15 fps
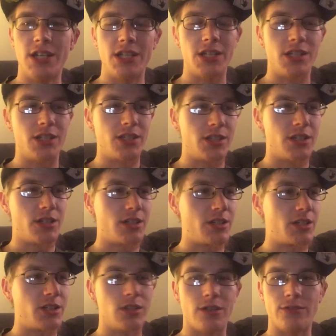
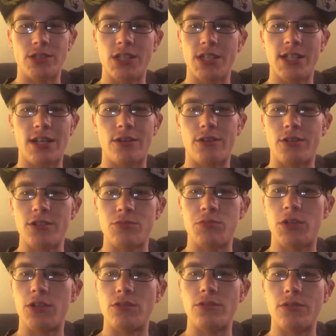He loves getting out on his
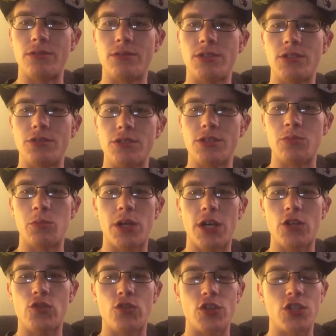boat and doing some
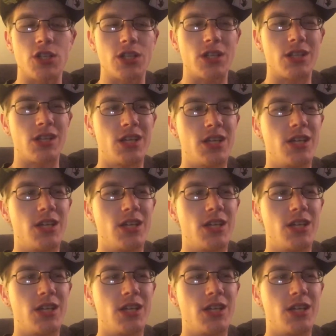bass fishing.